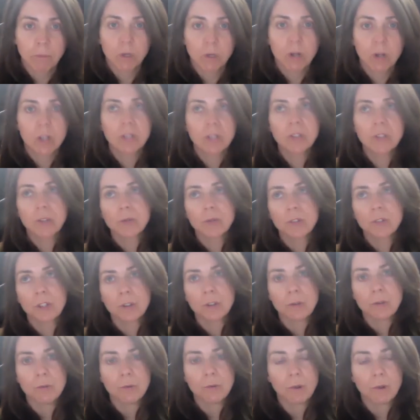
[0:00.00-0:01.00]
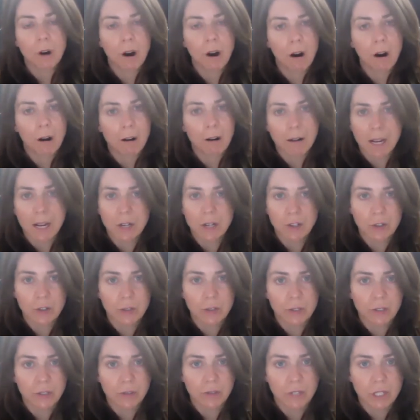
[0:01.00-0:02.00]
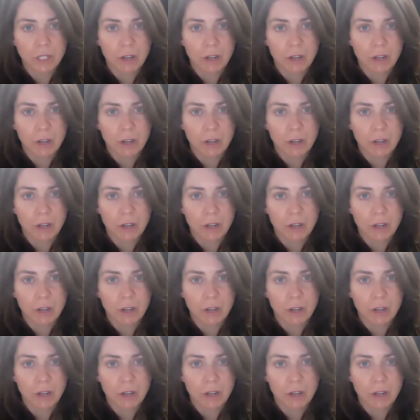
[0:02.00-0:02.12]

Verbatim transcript: but also to our National Service